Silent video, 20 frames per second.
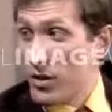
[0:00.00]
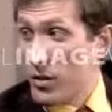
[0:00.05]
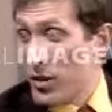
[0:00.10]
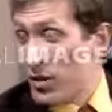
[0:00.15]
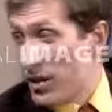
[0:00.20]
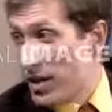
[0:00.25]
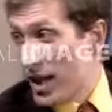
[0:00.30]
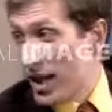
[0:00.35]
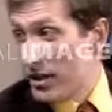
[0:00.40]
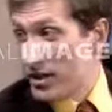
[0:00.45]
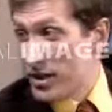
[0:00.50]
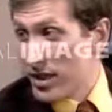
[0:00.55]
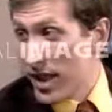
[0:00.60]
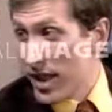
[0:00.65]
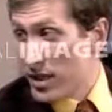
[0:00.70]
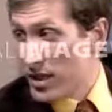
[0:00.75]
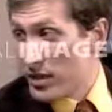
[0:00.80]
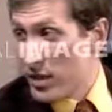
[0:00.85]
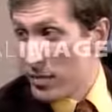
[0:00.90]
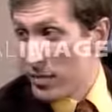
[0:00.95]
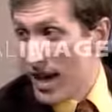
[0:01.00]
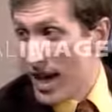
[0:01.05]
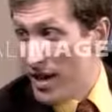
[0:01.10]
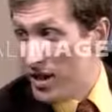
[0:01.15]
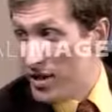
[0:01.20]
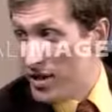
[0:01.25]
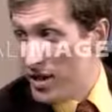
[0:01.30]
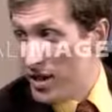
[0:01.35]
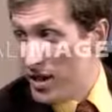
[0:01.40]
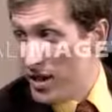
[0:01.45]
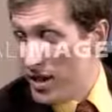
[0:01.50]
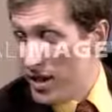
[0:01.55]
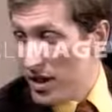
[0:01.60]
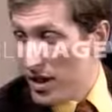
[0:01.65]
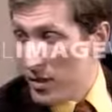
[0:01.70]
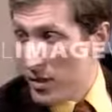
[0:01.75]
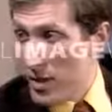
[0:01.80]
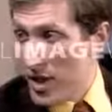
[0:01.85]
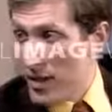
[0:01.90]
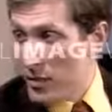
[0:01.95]
or $200,000 for a match? Mm -hmm. They've
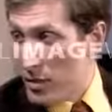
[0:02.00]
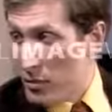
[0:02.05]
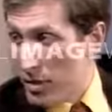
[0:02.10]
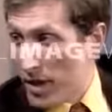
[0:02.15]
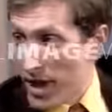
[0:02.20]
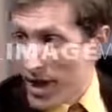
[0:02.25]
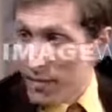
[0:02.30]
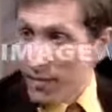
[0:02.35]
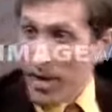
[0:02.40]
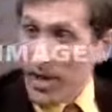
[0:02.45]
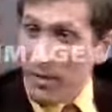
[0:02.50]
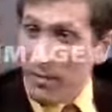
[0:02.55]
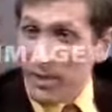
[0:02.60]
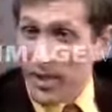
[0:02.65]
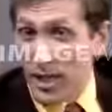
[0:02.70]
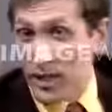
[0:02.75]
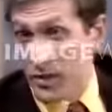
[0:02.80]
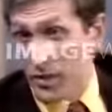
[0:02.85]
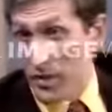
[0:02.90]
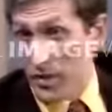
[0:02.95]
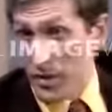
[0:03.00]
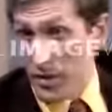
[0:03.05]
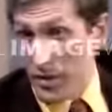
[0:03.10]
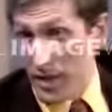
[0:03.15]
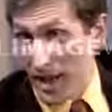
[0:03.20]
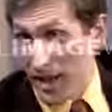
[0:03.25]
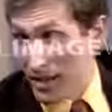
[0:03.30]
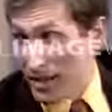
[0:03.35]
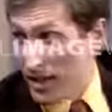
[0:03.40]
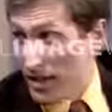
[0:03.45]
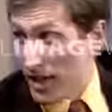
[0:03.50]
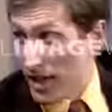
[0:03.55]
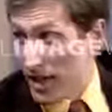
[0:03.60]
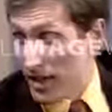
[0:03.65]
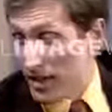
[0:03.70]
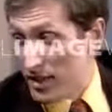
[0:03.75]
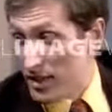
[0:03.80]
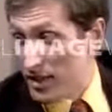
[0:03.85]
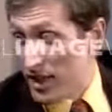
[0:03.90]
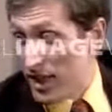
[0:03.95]
mm-hmm. been playing among themselves for a few thousand
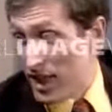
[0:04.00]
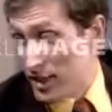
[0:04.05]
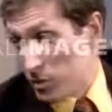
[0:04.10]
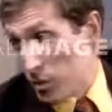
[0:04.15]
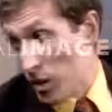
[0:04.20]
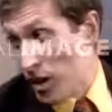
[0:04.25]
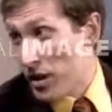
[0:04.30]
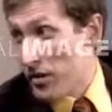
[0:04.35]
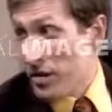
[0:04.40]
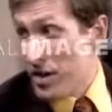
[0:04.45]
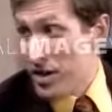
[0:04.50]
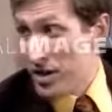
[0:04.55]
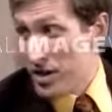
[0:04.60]
dollars. That's one of the